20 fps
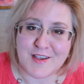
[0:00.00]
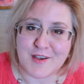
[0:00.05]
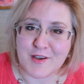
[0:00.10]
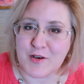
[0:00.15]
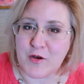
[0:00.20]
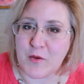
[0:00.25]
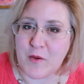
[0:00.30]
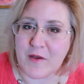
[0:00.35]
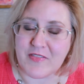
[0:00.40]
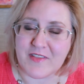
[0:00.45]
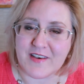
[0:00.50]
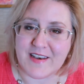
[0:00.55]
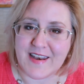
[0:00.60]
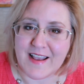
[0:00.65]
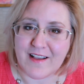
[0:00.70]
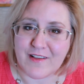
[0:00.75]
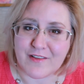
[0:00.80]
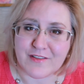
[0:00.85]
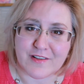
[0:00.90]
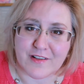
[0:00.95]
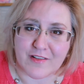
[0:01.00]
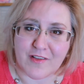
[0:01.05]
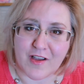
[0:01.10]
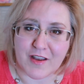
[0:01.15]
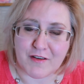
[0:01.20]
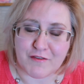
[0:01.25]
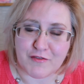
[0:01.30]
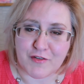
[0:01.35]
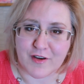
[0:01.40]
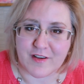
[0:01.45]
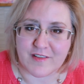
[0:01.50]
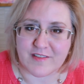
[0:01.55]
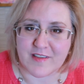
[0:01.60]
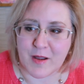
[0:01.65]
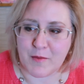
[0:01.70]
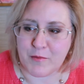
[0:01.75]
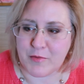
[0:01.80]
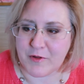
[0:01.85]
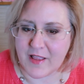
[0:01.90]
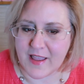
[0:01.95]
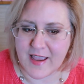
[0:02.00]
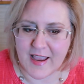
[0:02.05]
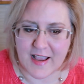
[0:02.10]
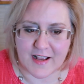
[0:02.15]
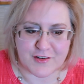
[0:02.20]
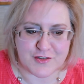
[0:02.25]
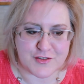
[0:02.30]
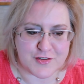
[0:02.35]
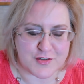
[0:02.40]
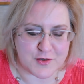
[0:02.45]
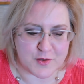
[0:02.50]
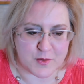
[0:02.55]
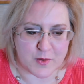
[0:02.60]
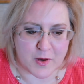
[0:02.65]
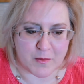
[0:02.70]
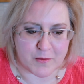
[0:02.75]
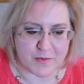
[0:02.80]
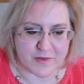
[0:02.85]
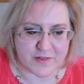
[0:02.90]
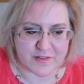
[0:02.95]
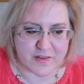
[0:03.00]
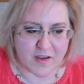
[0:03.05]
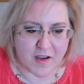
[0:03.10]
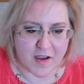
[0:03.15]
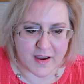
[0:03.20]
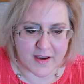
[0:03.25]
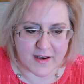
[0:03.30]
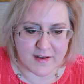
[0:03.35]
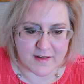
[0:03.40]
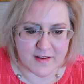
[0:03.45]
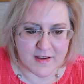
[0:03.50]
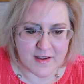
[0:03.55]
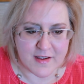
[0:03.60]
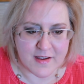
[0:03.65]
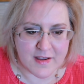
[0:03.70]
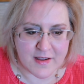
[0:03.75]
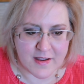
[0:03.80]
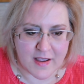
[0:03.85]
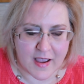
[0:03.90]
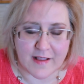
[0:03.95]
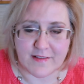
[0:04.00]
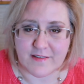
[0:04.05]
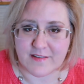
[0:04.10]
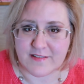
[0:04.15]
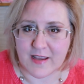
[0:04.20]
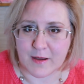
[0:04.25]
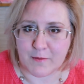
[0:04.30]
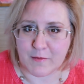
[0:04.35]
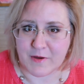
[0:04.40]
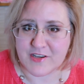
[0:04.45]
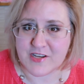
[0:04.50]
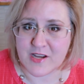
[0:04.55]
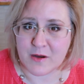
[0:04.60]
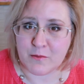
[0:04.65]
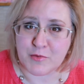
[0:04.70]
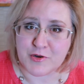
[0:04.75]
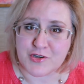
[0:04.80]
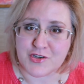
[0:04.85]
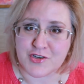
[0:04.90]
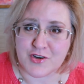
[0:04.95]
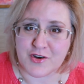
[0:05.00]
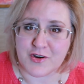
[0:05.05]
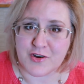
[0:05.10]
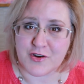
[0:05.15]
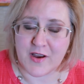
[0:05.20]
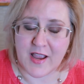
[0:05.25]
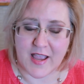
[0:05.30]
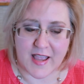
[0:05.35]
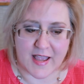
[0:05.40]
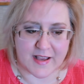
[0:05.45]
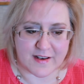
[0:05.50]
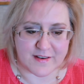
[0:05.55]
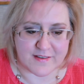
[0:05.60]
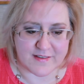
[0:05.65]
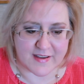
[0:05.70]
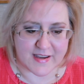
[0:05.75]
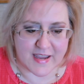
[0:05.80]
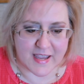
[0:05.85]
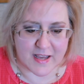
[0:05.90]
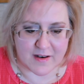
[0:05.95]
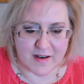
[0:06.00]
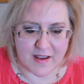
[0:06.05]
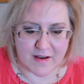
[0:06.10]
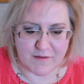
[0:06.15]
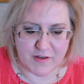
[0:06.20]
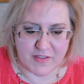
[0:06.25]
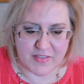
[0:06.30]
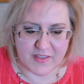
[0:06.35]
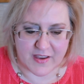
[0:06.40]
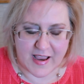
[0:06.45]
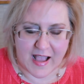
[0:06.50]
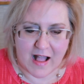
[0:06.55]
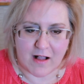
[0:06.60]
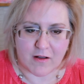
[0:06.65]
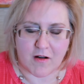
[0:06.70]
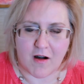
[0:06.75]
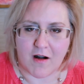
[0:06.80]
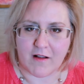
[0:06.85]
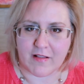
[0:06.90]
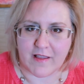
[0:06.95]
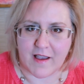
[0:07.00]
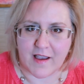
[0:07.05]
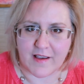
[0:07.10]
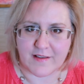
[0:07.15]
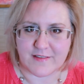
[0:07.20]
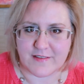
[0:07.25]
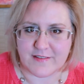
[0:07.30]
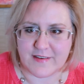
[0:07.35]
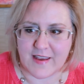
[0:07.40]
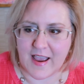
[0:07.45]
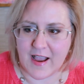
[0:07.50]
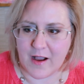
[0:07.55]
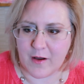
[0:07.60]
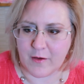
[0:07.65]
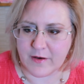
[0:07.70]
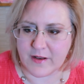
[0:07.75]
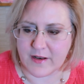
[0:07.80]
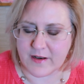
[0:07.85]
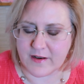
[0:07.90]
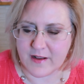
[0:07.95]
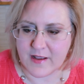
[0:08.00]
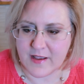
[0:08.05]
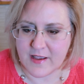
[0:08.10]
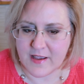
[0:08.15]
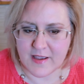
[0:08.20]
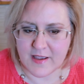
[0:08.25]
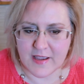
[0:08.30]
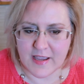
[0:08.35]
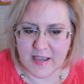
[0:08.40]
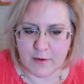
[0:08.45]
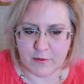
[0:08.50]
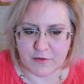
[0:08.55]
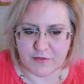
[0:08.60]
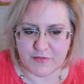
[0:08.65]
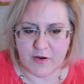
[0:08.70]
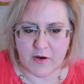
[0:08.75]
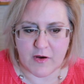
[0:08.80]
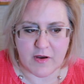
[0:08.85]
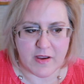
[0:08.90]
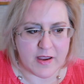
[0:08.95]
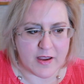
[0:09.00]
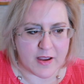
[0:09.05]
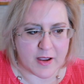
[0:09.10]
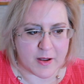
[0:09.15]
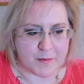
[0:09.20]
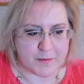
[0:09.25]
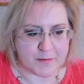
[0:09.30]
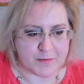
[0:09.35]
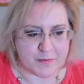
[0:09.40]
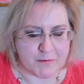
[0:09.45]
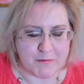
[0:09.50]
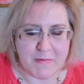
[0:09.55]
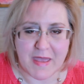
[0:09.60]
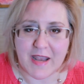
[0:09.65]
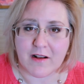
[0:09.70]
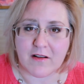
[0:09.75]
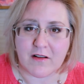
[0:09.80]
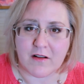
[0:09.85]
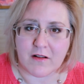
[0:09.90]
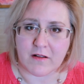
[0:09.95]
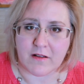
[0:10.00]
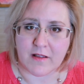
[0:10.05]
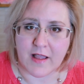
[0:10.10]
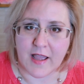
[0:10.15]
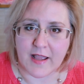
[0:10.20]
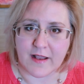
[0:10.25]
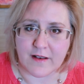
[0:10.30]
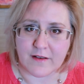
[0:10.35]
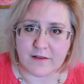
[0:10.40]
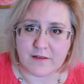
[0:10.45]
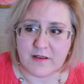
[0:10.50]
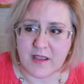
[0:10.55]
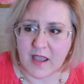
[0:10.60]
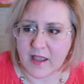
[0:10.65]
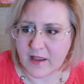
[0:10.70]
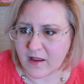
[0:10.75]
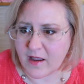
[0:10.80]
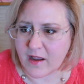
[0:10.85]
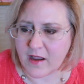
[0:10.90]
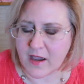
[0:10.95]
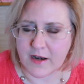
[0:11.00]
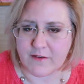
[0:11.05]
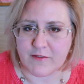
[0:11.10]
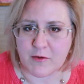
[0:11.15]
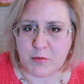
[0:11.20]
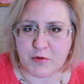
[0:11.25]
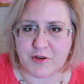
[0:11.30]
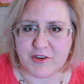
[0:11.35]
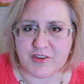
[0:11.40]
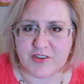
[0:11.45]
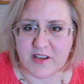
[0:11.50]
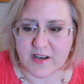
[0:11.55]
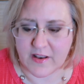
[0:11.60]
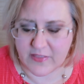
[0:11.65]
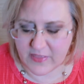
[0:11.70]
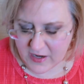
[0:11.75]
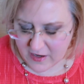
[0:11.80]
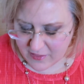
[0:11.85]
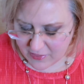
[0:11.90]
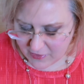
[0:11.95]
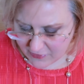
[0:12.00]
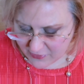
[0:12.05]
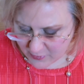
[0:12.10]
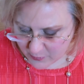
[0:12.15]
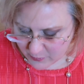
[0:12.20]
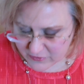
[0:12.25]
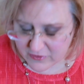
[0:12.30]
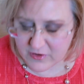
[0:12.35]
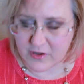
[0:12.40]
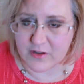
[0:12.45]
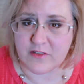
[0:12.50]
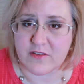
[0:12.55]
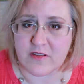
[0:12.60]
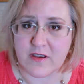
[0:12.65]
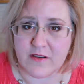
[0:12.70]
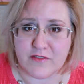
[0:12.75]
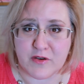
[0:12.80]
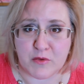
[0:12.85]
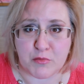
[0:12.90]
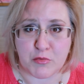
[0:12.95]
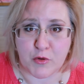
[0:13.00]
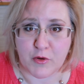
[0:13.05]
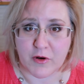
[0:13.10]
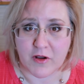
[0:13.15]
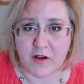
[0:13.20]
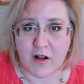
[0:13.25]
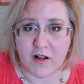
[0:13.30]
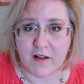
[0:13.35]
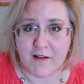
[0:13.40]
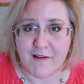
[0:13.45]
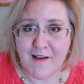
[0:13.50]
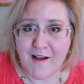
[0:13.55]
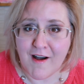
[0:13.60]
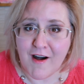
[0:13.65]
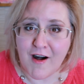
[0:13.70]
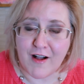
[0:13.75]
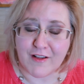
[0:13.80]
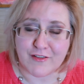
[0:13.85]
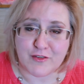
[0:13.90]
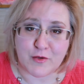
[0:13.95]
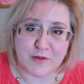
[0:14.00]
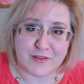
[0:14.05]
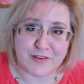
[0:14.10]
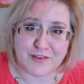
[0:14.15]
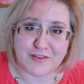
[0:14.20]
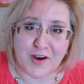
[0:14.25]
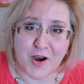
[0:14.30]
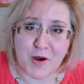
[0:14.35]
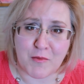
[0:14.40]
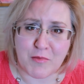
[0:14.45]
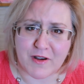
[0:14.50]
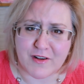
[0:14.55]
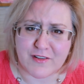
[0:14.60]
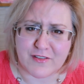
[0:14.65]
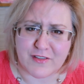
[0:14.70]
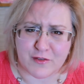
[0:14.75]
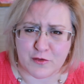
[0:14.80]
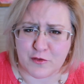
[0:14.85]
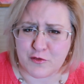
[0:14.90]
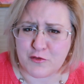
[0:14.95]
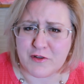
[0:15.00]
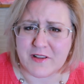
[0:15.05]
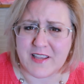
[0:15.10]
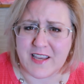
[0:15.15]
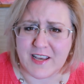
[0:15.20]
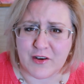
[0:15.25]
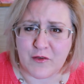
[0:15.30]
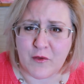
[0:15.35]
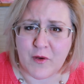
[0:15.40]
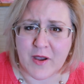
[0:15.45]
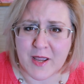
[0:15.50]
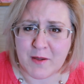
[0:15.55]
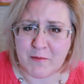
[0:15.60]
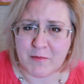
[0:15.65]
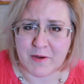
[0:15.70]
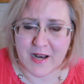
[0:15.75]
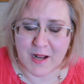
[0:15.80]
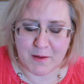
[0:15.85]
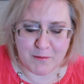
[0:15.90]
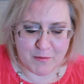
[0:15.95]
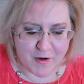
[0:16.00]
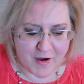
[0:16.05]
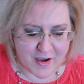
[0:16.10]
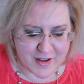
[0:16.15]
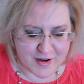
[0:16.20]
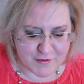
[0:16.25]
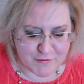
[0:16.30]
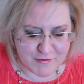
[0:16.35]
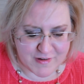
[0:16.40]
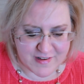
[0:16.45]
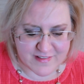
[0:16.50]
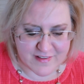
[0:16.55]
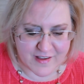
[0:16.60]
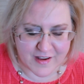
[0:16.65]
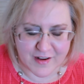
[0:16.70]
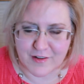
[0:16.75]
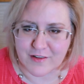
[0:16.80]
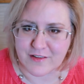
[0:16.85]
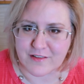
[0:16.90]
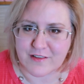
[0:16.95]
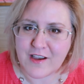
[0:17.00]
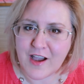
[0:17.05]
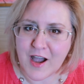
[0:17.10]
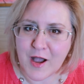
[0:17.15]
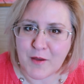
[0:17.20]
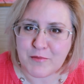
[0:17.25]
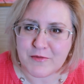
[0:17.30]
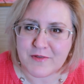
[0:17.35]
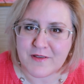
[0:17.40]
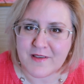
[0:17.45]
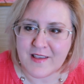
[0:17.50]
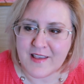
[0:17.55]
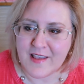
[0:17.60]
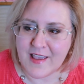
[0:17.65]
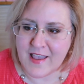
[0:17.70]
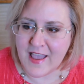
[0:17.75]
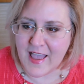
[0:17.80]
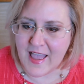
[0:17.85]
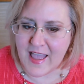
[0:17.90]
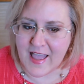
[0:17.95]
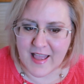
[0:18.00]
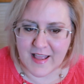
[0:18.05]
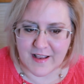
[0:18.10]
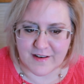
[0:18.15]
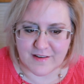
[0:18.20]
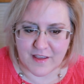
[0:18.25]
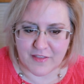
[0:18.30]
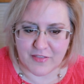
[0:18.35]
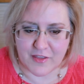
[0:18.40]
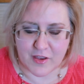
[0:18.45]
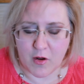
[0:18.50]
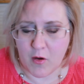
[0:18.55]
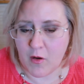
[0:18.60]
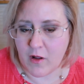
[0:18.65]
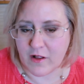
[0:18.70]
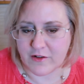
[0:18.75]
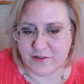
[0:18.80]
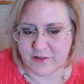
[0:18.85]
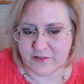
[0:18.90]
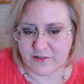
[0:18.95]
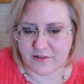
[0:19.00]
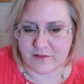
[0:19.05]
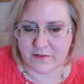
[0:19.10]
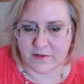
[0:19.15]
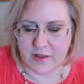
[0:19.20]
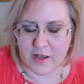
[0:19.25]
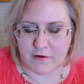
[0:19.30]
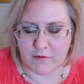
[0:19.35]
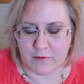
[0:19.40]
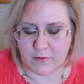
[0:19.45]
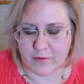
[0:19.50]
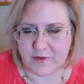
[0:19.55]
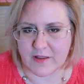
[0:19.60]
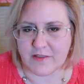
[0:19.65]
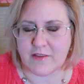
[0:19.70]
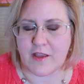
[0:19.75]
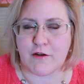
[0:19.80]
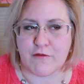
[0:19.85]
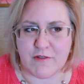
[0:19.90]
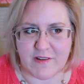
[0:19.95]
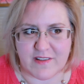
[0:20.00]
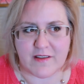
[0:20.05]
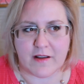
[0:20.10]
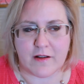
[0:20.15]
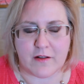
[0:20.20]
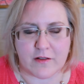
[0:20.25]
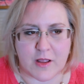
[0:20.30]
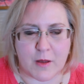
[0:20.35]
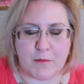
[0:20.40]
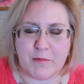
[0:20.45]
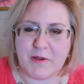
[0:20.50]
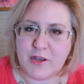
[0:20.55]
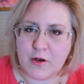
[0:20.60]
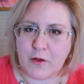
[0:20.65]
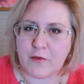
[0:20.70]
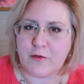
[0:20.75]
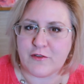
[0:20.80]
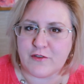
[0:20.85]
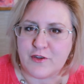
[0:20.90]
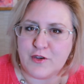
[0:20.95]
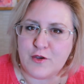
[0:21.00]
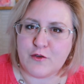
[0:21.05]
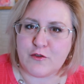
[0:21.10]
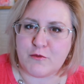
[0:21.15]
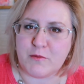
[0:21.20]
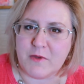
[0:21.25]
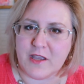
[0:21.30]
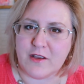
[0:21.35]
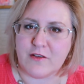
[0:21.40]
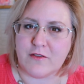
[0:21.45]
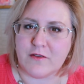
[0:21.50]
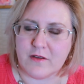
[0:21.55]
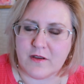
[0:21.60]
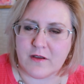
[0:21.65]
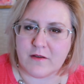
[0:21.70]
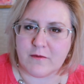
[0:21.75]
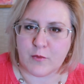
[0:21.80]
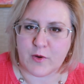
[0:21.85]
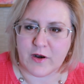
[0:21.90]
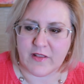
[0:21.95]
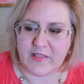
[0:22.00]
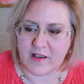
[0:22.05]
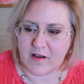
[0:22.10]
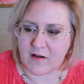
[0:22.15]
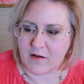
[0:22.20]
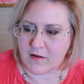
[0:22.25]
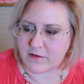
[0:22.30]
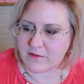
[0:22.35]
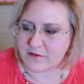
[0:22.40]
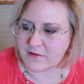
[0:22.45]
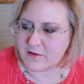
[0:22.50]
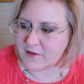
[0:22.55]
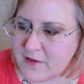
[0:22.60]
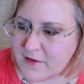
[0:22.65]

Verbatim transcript: You know, at the nail salon, for example, I had to um, sign, I had to take my temperature and to get everything alcoholized down and it was very um, medical and yeah, I, I kind of appreciated that. I thought that was good safety protocol. Also at Starbucks, this was really annoying, but I bought a recycled cup and I thought, oh, I'll just, not a, not a recycled cup, you know, those use me, what are they called?